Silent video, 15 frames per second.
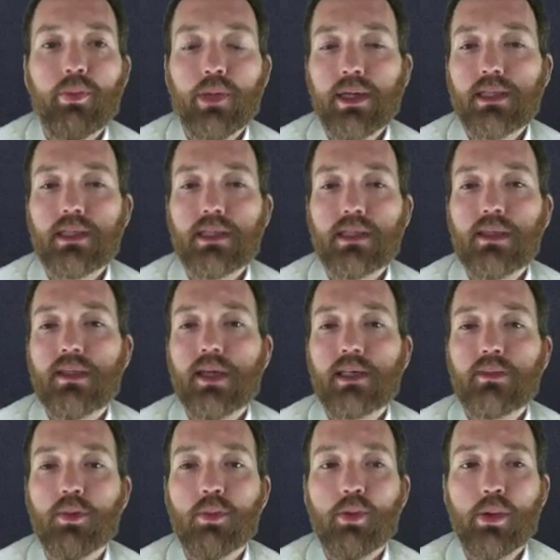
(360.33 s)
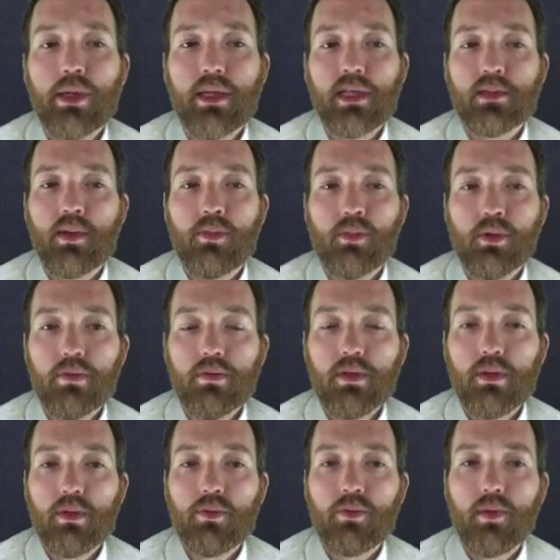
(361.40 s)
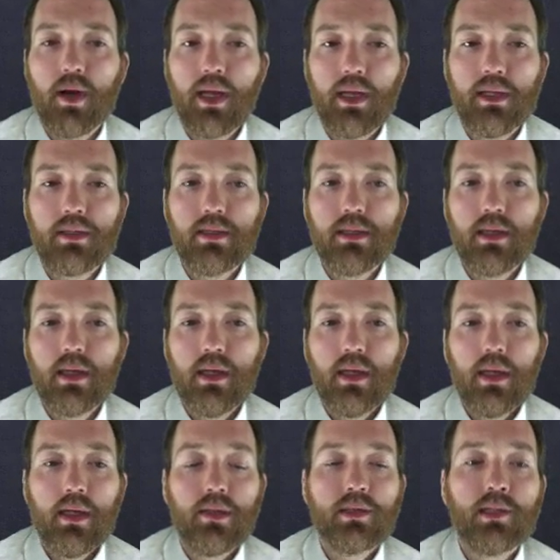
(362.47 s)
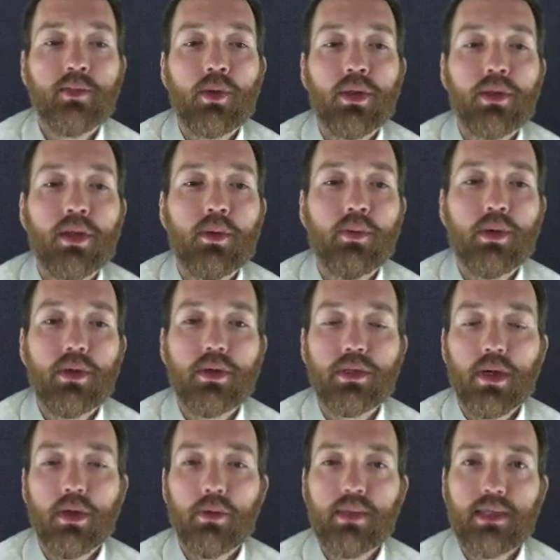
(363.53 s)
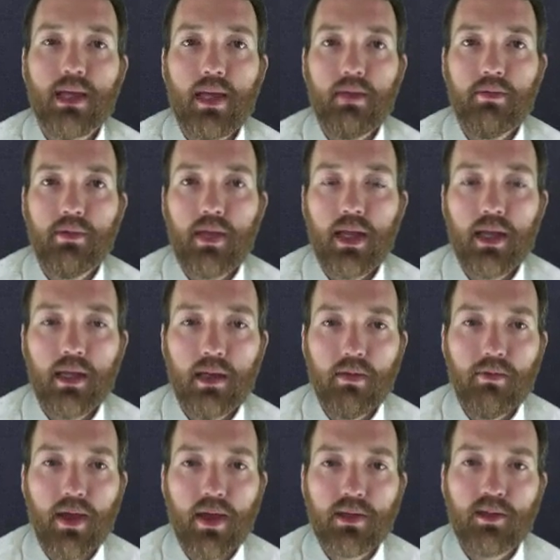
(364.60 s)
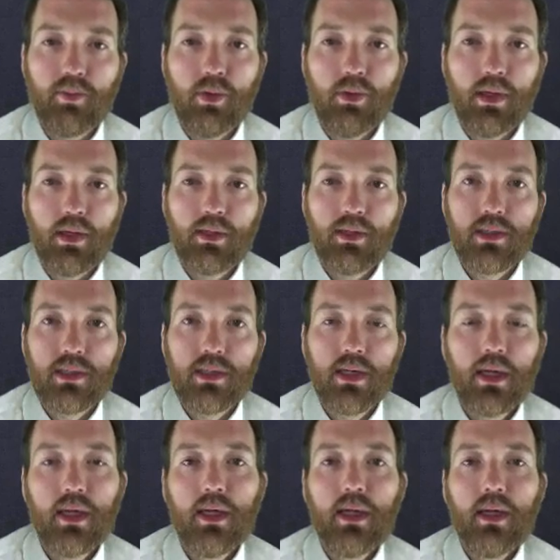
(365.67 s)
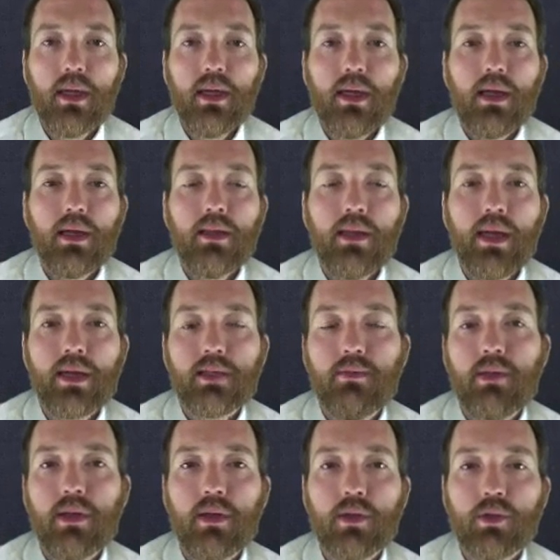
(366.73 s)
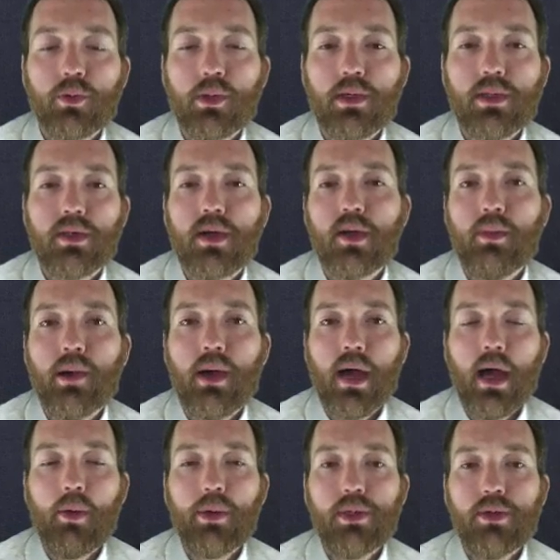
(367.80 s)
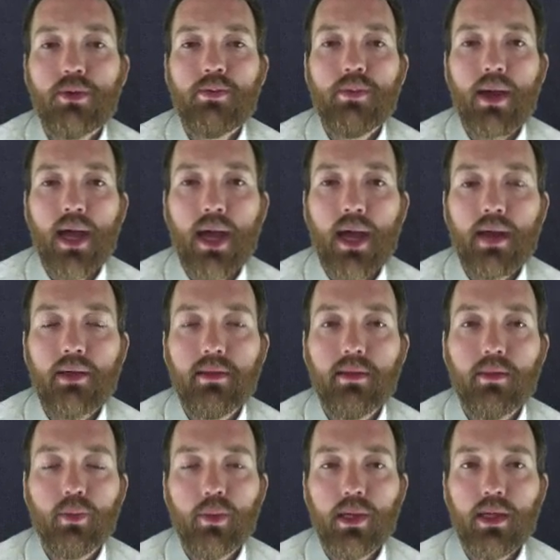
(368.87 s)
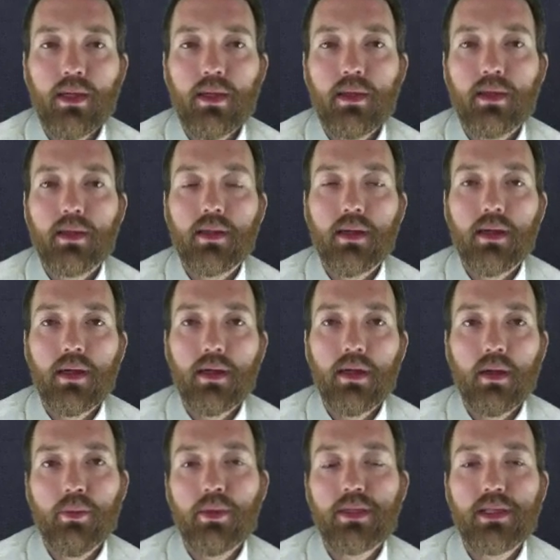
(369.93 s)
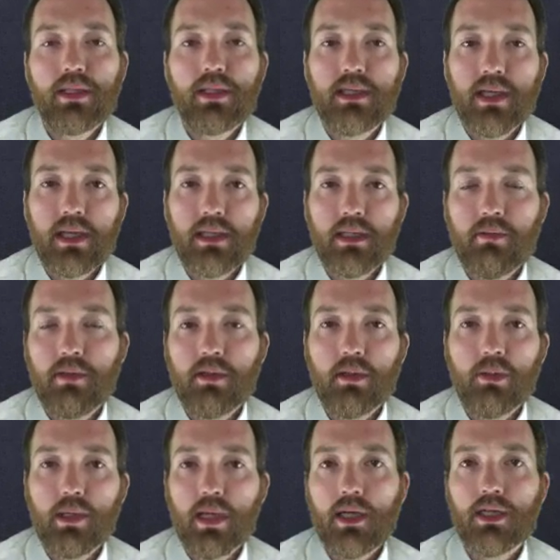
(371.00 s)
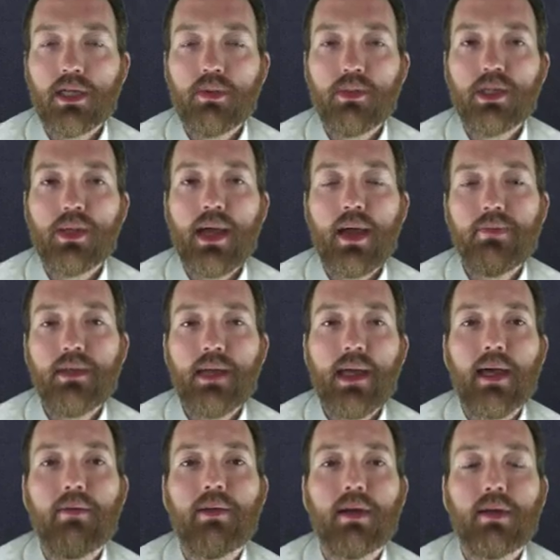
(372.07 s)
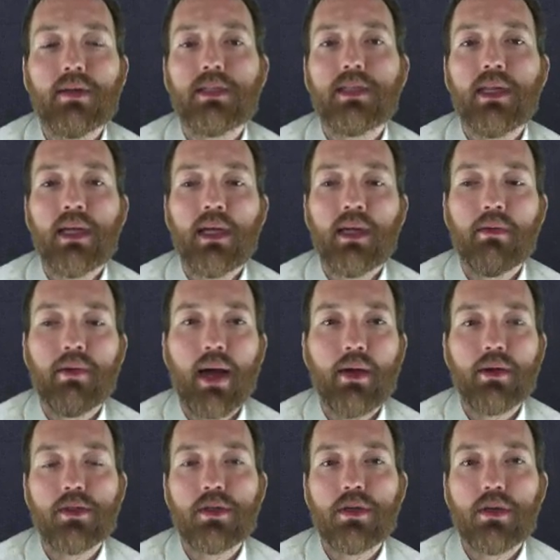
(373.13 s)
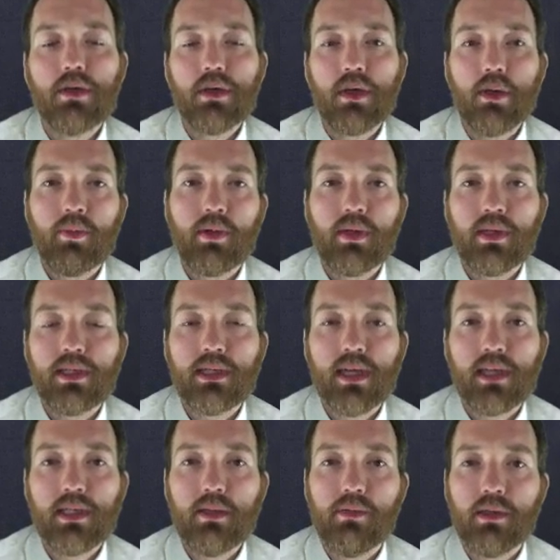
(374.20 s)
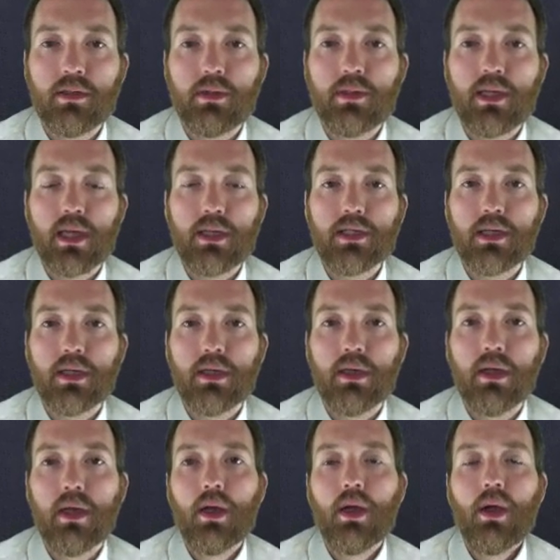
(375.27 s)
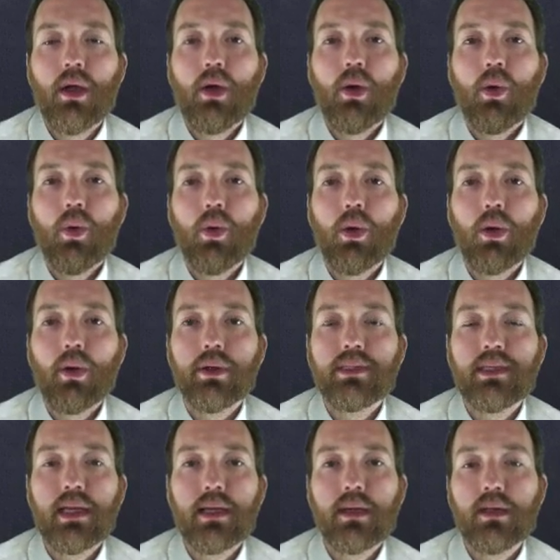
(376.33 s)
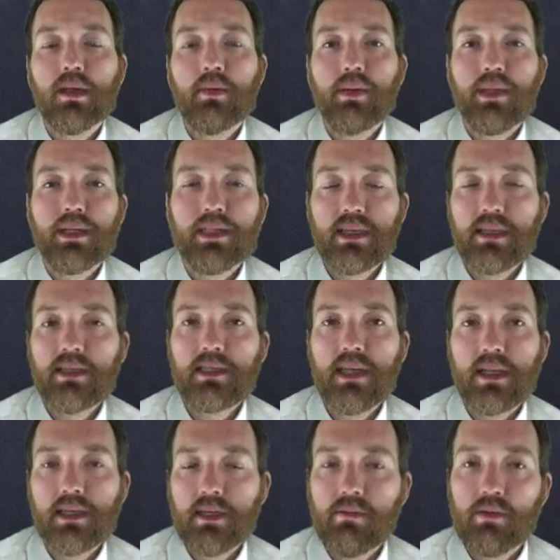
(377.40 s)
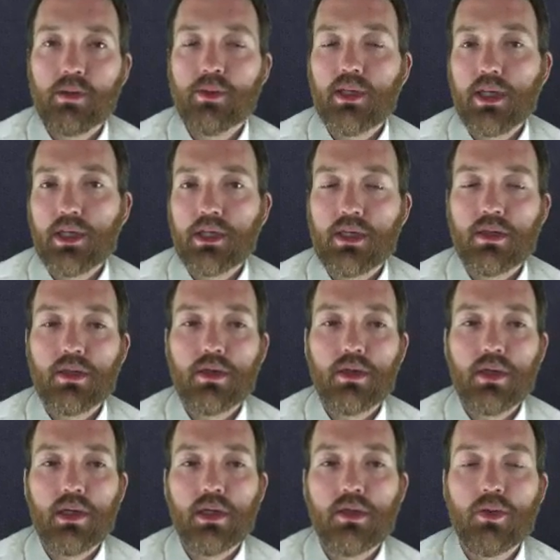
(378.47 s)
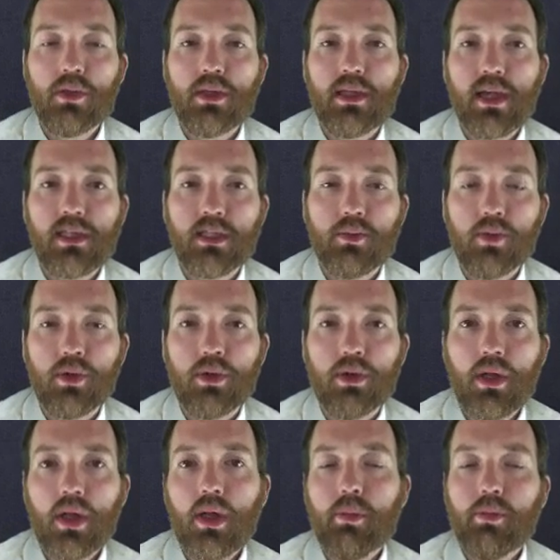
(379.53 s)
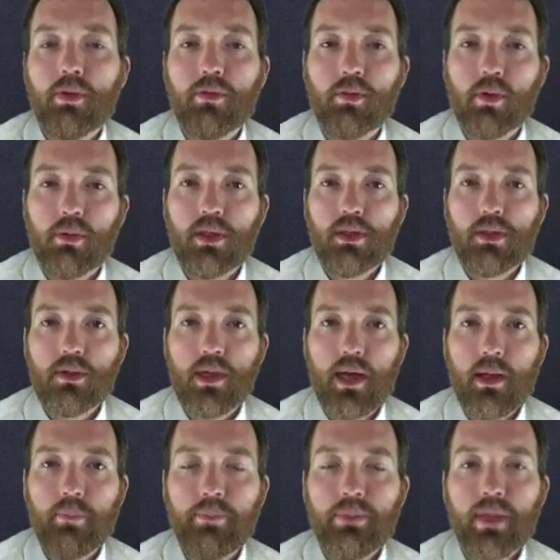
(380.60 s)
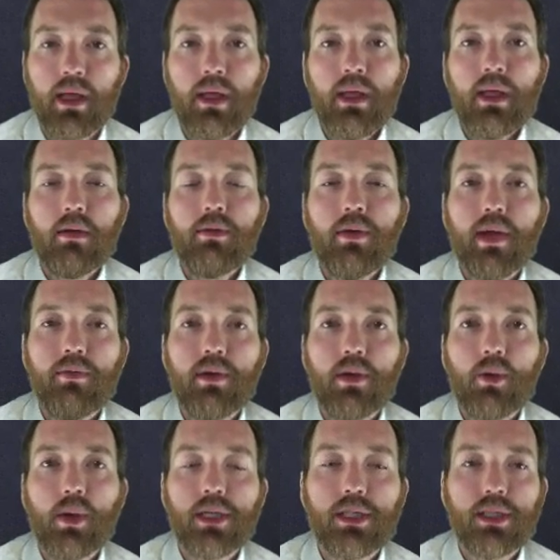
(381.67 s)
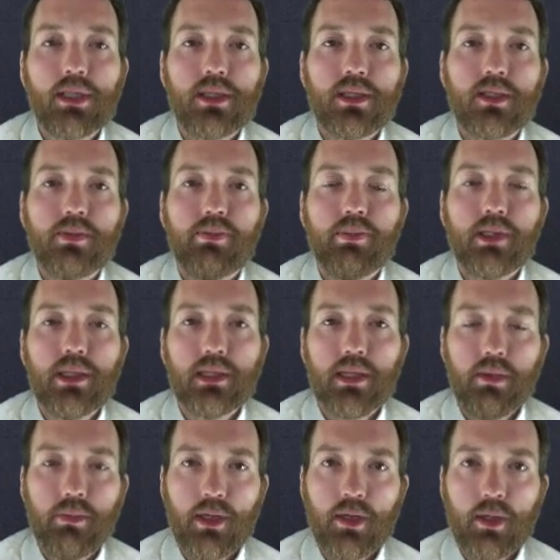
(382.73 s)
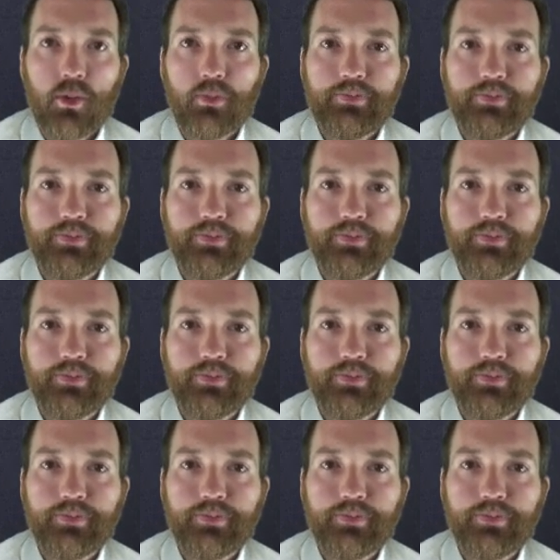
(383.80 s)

places the decimal point has been moved to the right, and small numbers always have negative exponents. In the next videos, we're going to talk about how we do math with numbers in scientific notation, but you have to have an understanding of how to turn a number into scientific notation or take a number that's in scientific notation and turn it into a decimal before we do that. If you have any questions, please let me know.